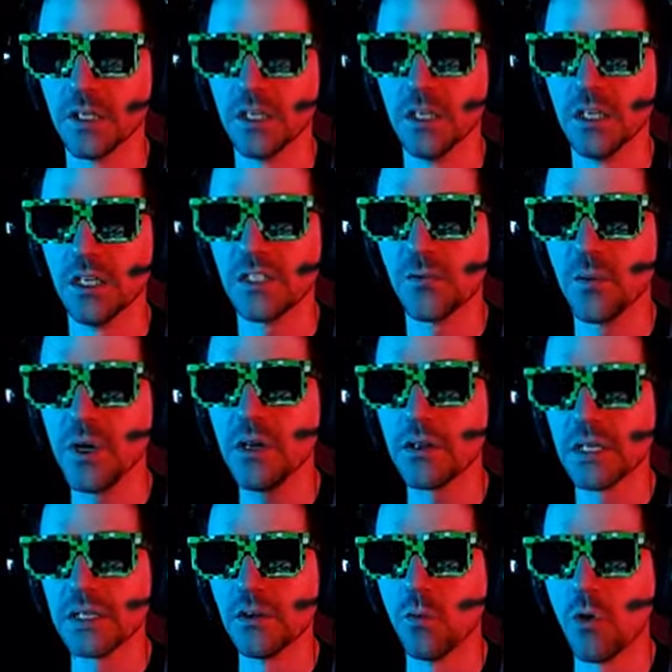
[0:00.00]
It's weird
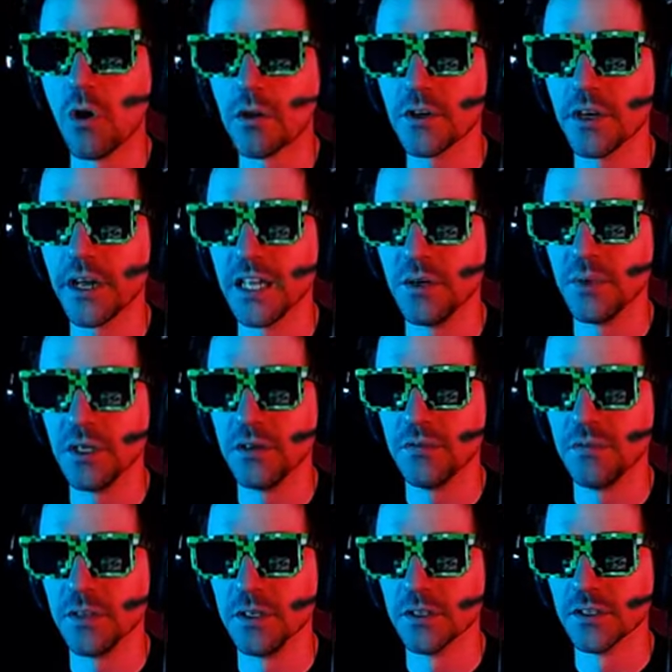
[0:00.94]
that the water enemy
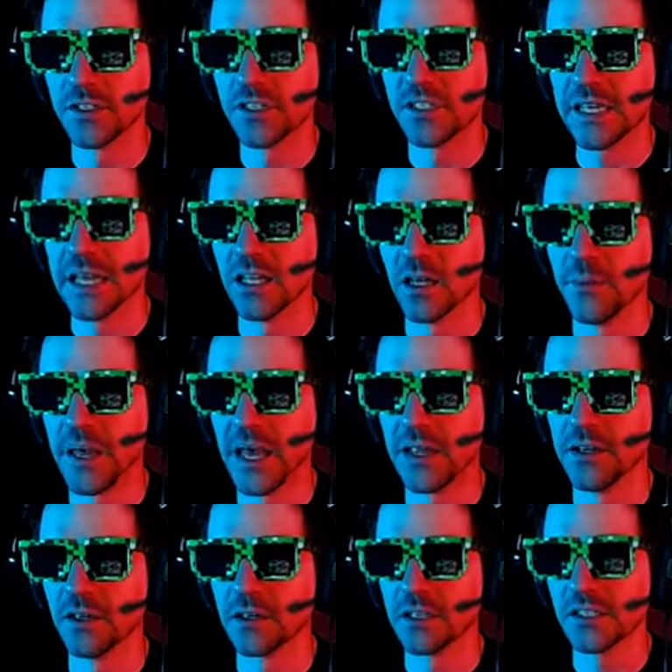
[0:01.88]
fears
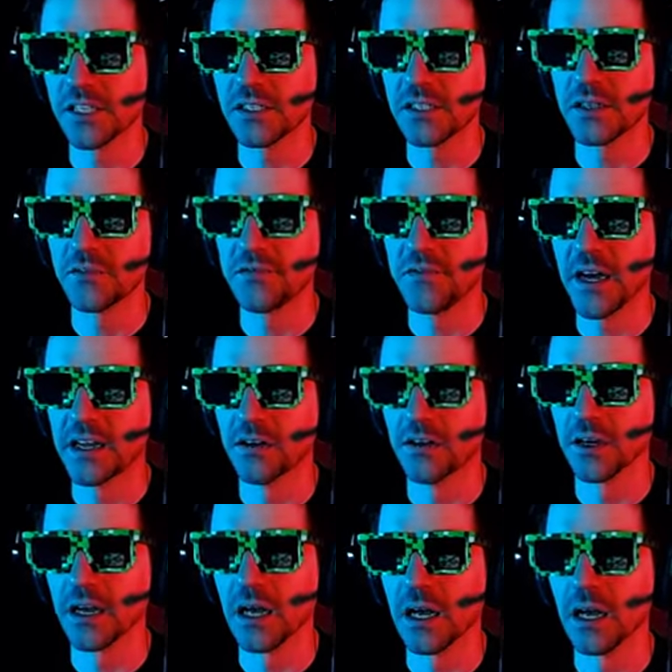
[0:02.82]
Salamando, because that's the fire
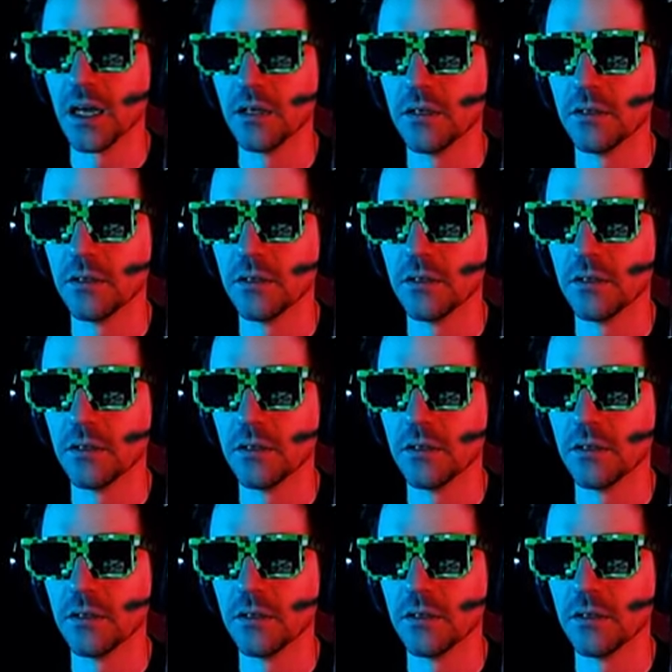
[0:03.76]
guy.